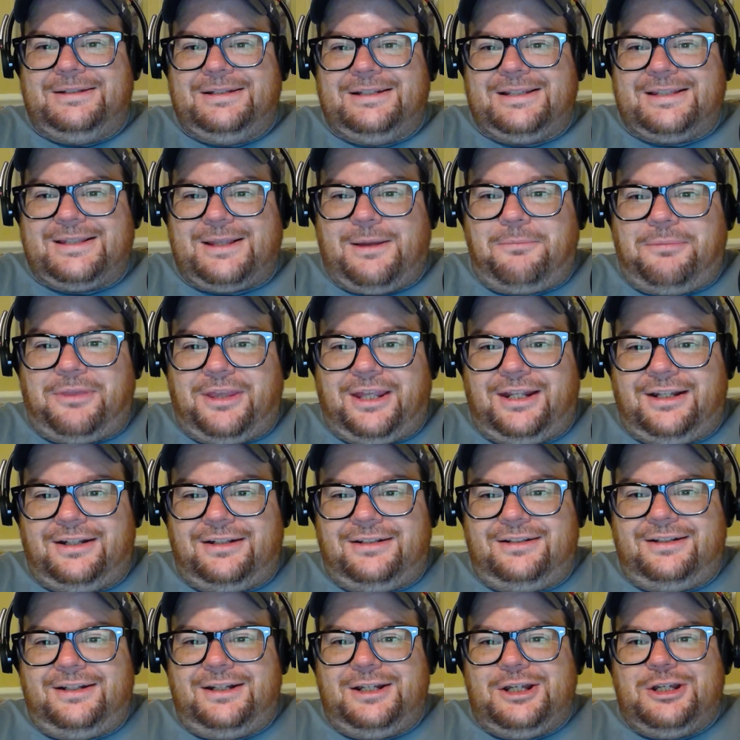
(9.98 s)

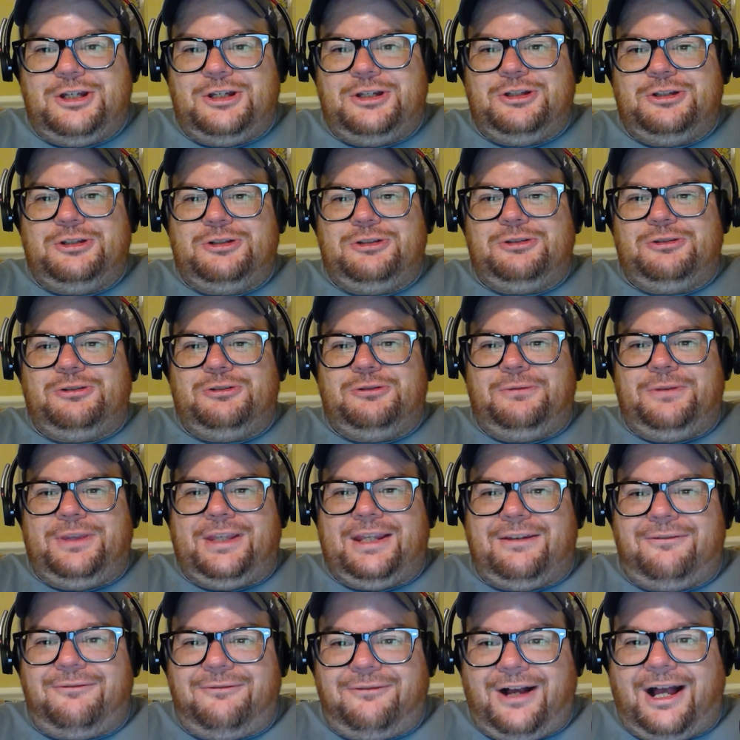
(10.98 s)
something to
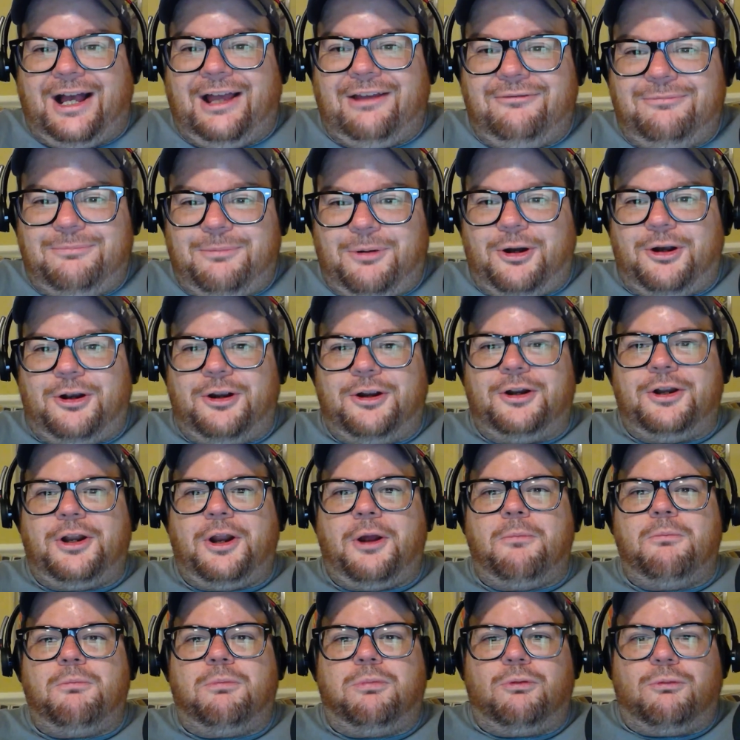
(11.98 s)
the five-part
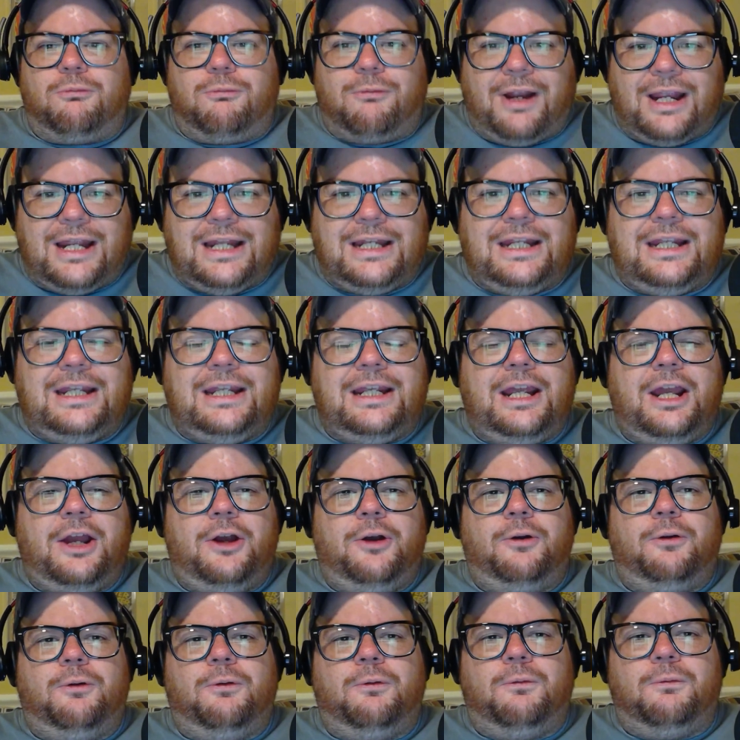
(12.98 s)
Brady
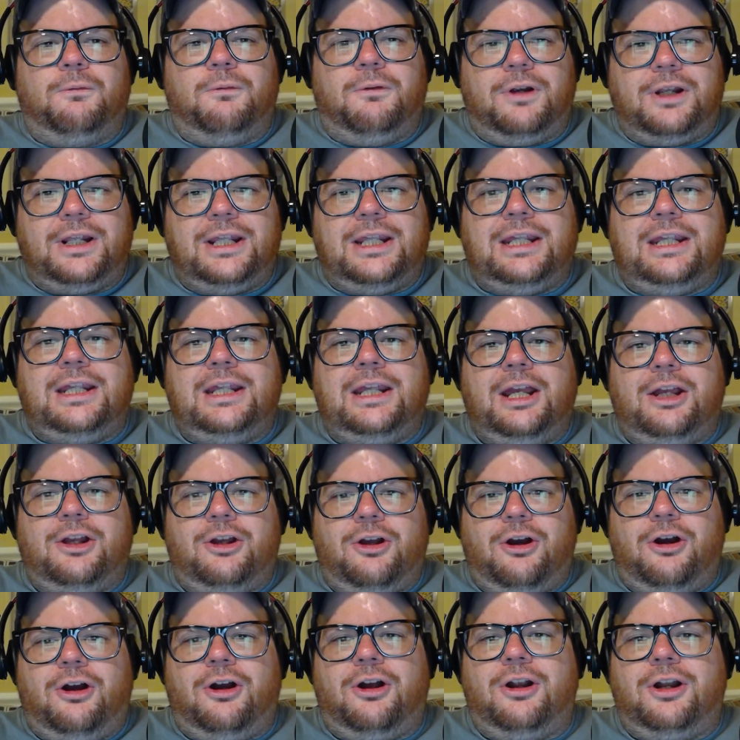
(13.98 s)
rookie
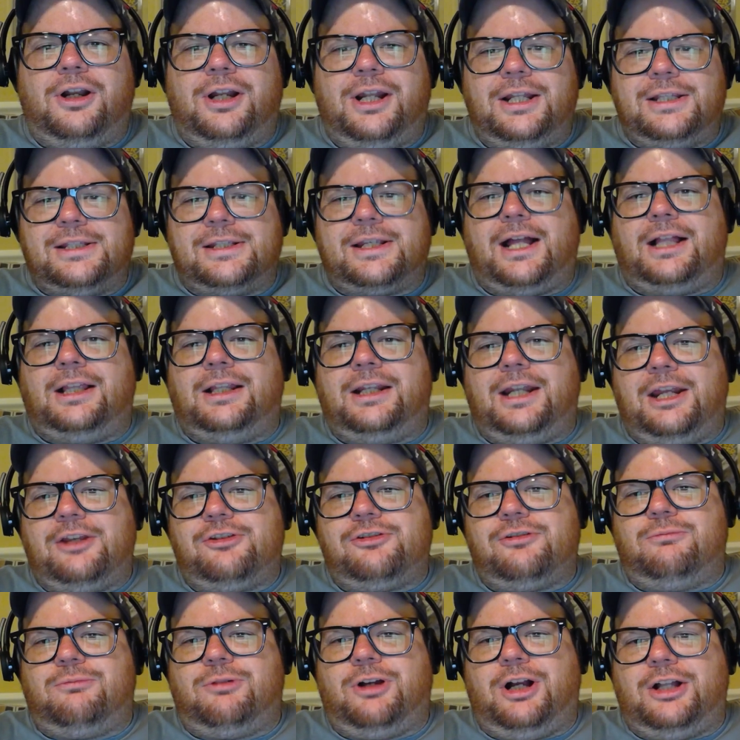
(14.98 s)
card
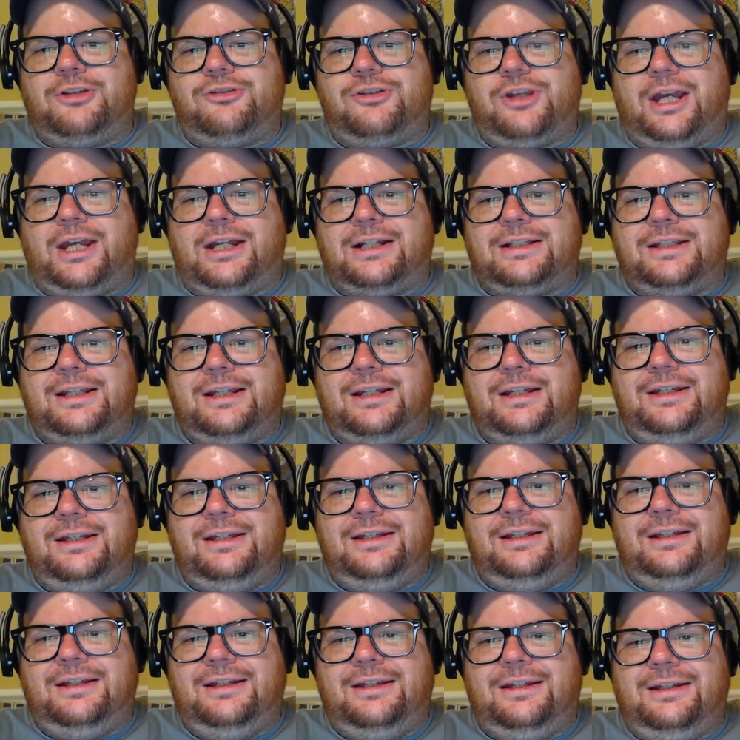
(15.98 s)
consolidation project.
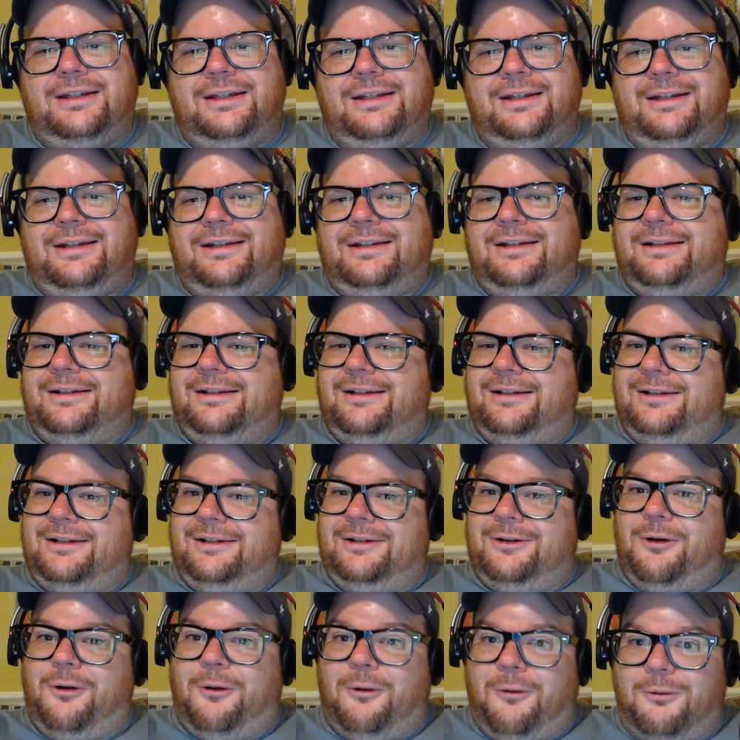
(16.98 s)

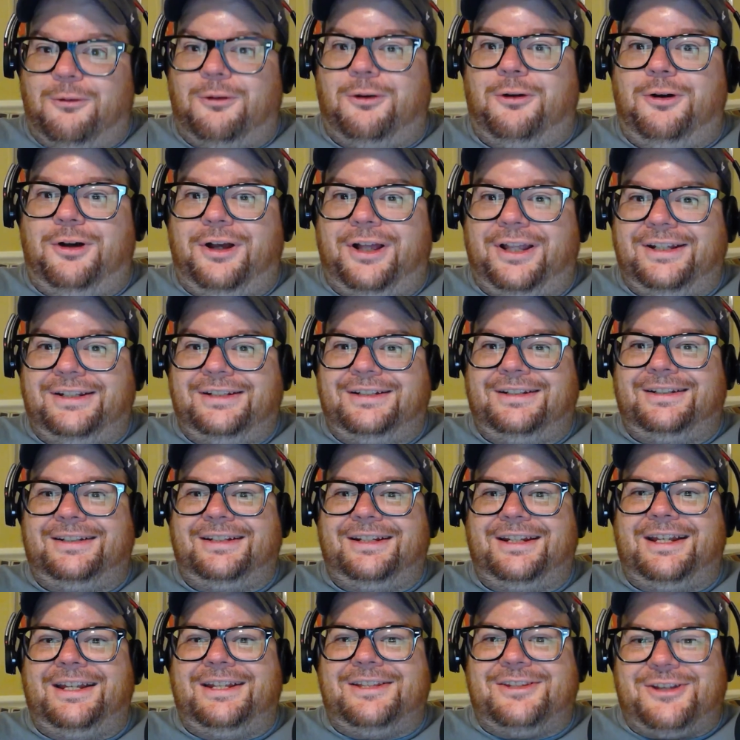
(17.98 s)
Hold on,
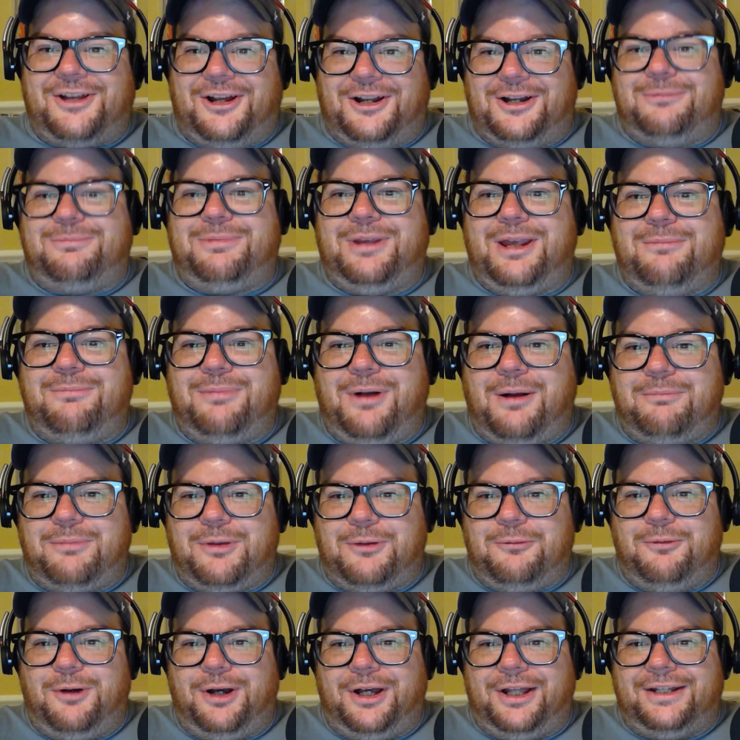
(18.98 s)
it's going to be a
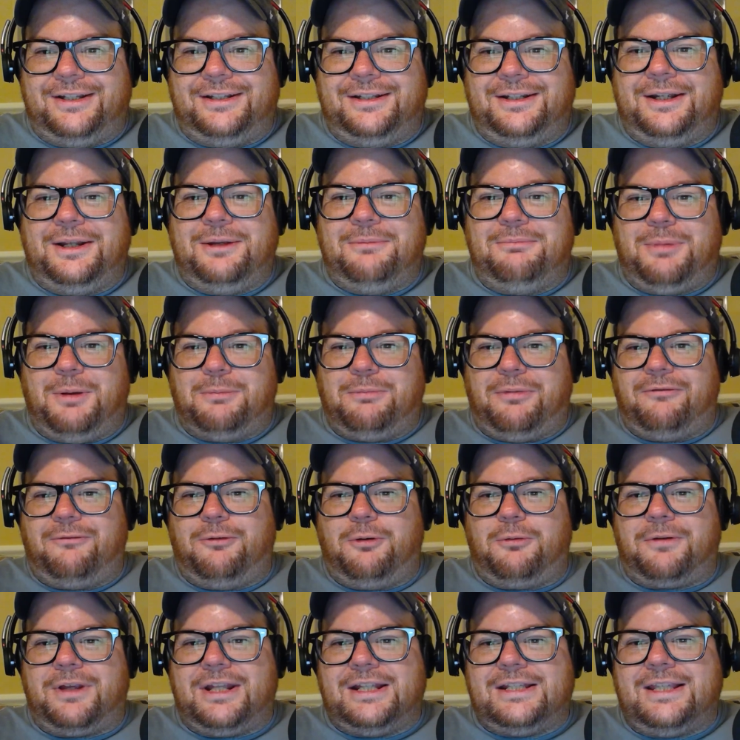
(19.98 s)
bumpy one. But
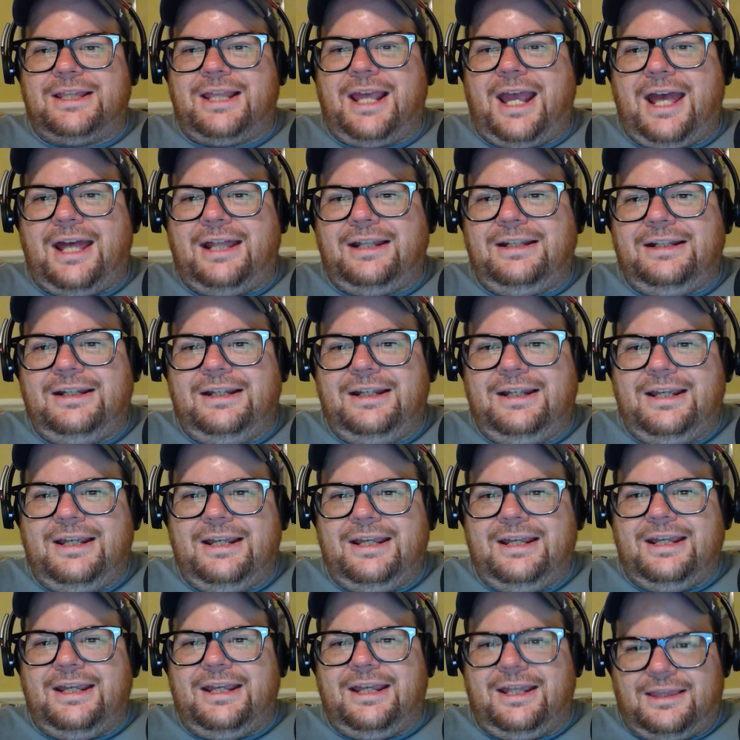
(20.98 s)
before we get to that,
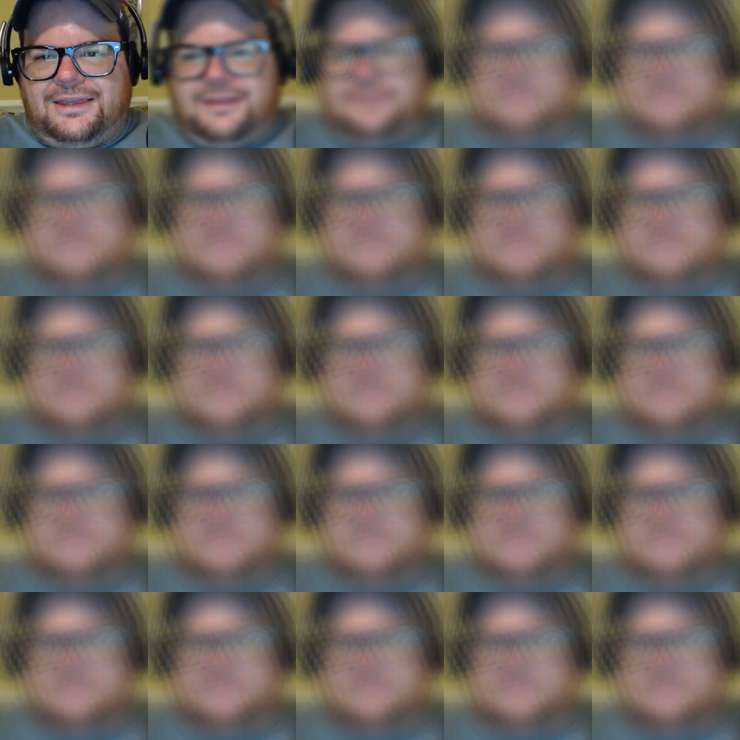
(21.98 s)
hit